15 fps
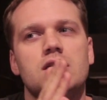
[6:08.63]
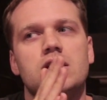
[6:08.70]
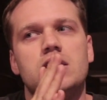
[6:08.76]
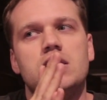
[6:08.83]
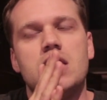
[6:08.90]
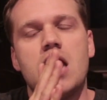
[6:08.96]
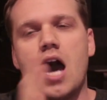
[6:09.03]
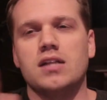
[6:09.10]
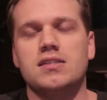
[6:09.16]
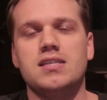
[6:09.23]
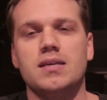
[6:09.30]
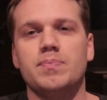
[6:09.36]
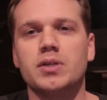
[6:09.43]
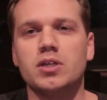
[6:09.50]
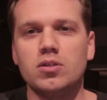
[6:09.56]
not
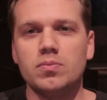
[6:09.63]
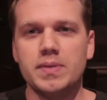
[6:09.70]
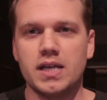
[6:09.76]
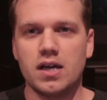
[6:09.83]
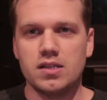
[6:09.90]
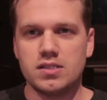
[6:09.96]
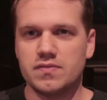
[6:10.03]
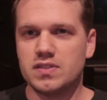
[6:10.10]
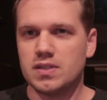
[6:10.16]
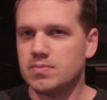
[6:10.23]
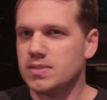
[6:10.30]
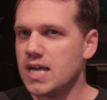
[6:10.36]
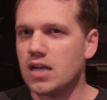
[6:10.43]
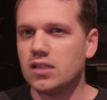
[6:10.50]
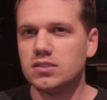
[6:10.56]
typical because of some
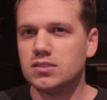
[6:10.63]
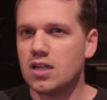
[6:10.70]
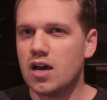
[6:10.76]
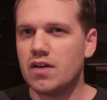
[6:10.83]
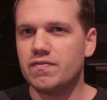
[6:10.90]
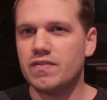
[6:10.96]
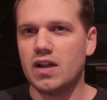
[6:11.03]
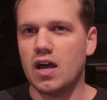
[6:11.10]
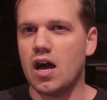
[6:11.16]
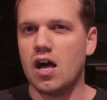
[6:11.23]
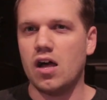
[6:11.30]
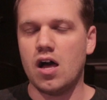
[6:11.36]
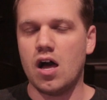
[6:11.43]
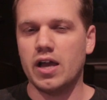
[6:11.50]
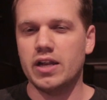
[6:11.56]
tell stuff, and
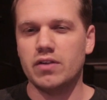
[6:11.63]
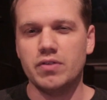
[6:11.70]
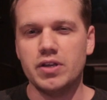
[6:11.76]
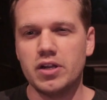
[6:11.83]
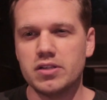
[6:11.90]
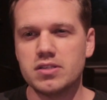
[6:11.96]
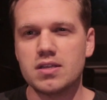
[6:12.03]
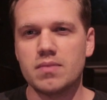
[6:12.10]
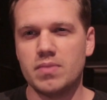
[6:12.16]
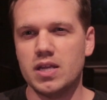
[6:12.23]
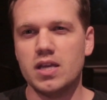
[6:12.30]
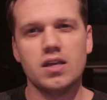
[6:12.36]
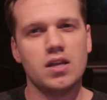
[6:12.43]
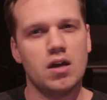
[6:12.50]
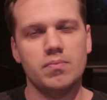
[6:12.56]
I'll get a read on
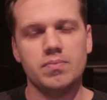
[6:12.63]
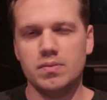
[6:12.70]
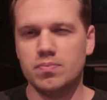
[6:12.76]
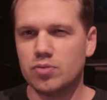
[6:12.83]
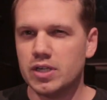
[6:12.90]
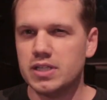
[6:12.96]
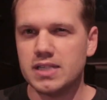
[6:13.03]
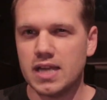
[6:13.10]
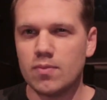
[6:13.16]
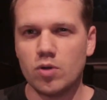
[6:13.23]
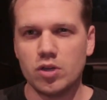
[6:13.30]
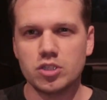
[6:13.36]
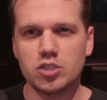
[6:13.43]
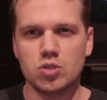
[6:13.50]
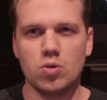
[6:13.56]
somebody, and I'll be pretty damn
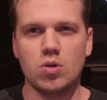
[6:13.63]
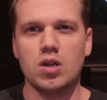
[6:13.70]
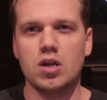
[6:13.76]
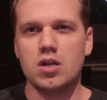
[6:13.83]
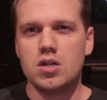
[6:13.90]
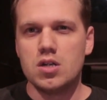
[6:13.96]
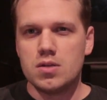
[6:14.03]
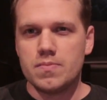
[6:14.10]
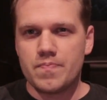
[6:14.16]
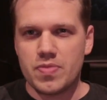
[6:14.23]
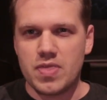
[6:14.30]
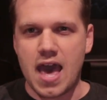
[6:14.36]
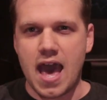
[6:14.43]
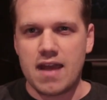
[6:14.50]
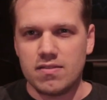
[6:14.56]
well sure
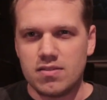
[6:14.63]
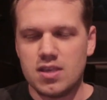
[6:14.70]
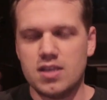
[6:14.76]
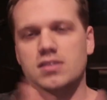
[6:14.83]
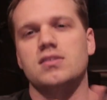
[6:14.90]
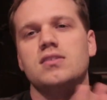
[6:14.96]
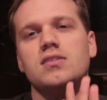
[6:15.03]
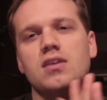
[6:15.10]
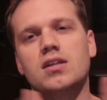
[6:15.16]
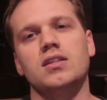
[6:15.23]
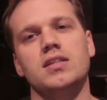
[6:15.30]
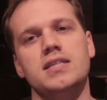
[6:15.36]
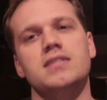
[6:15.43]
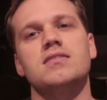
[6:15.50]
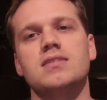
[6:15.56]
that this is going to
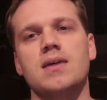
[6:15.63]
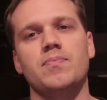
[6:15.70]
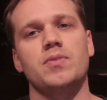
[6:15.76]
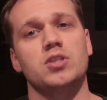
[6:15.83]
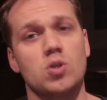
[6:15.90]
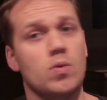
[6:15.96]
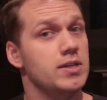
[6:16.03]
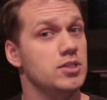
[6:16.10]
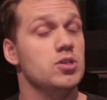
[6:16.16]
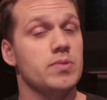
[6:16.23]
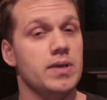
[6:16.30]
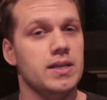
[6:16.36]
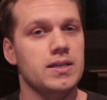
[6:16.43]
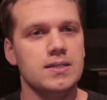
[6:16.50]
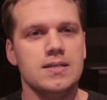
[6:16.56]
lead to something, so I do
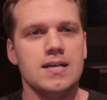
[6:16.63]
it.